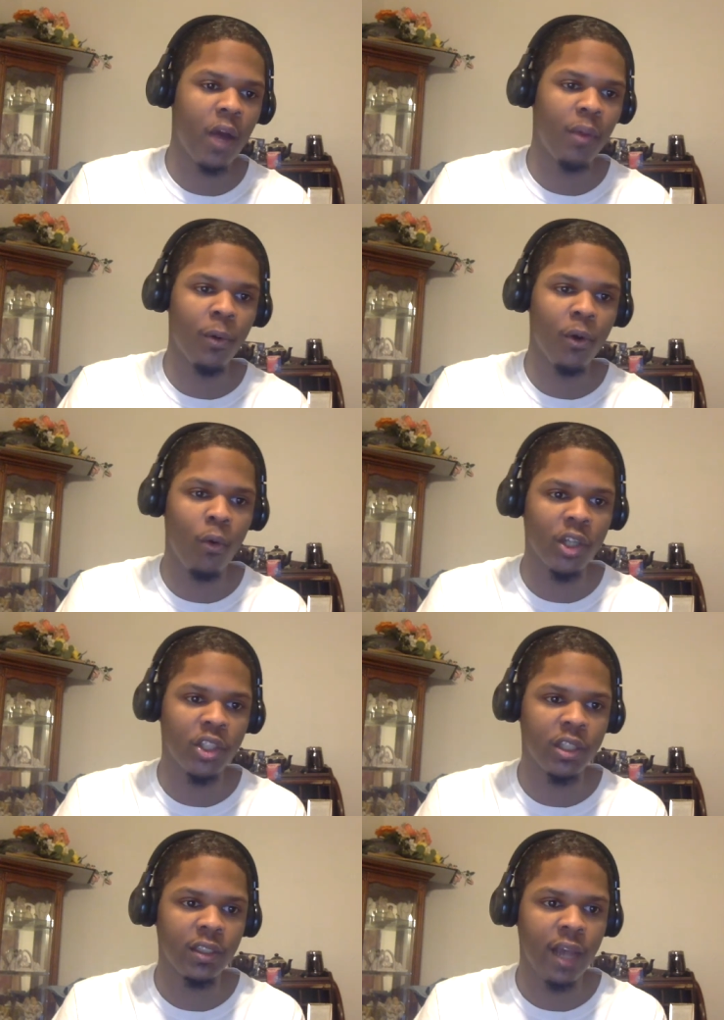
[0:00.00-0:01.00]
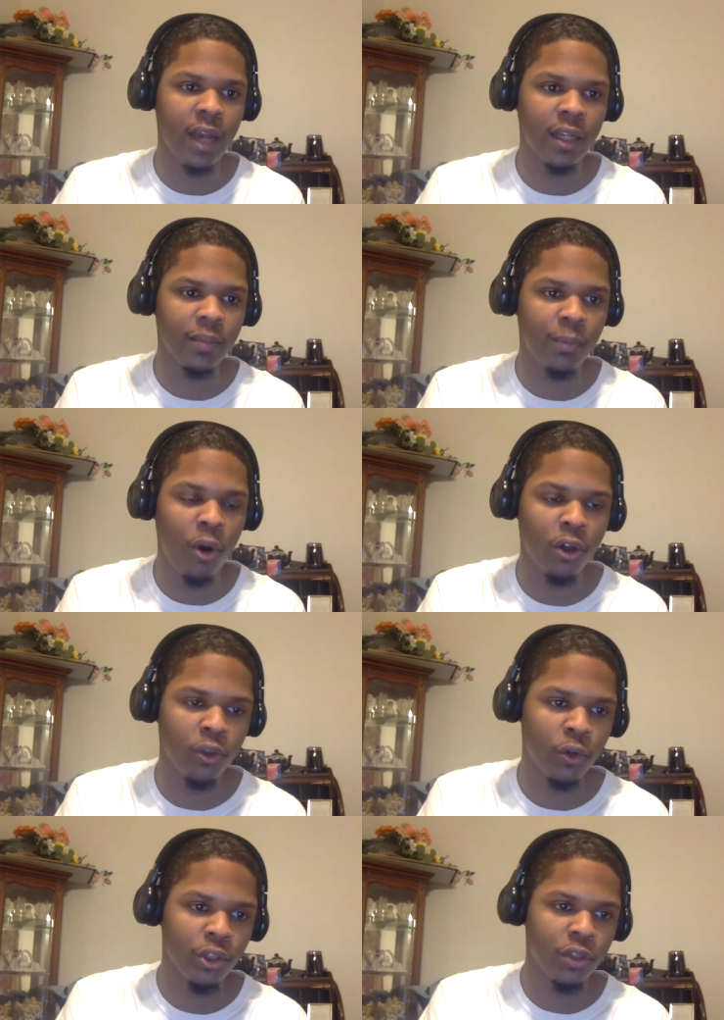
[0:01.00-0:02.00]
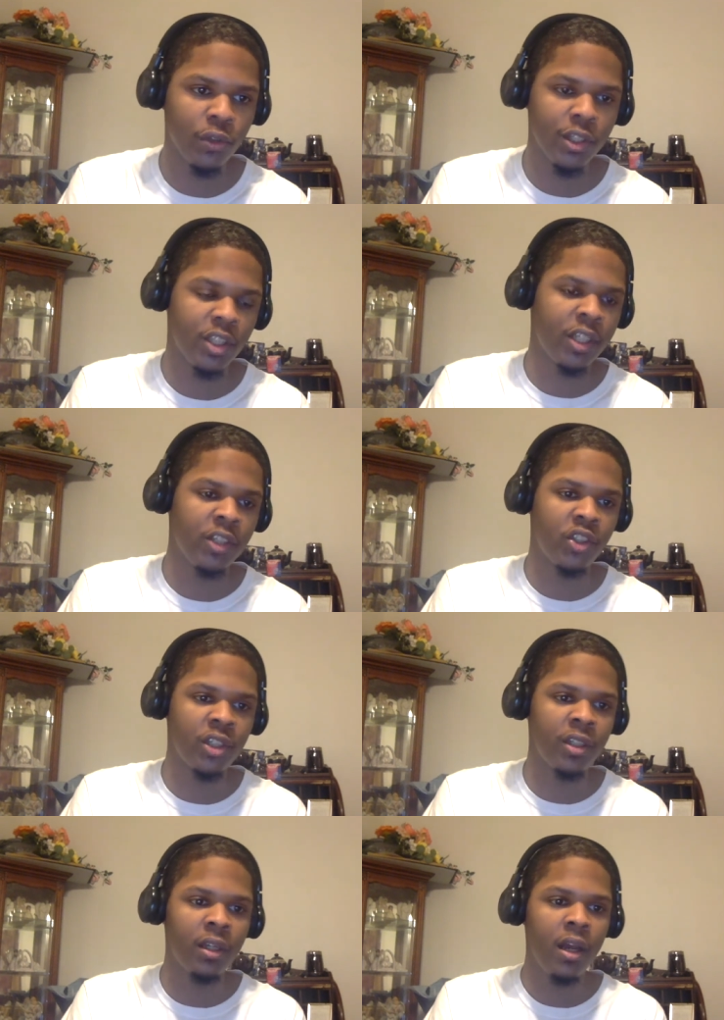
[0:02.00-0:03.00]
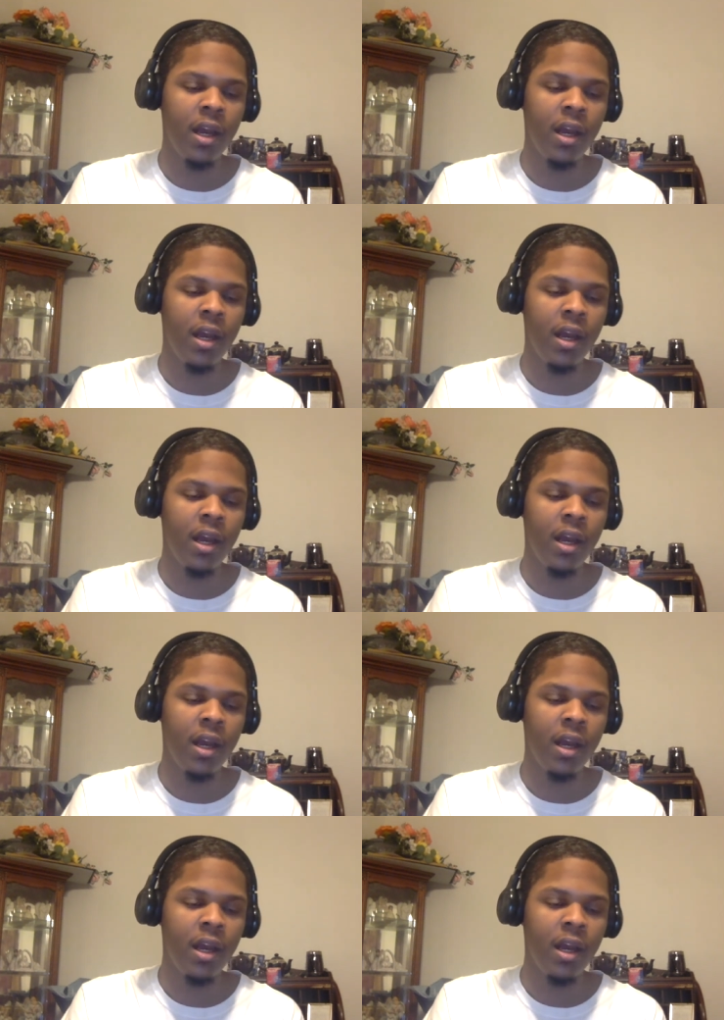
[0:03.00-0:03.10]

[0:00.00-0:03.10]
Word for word: People question signing Paul George to an extension.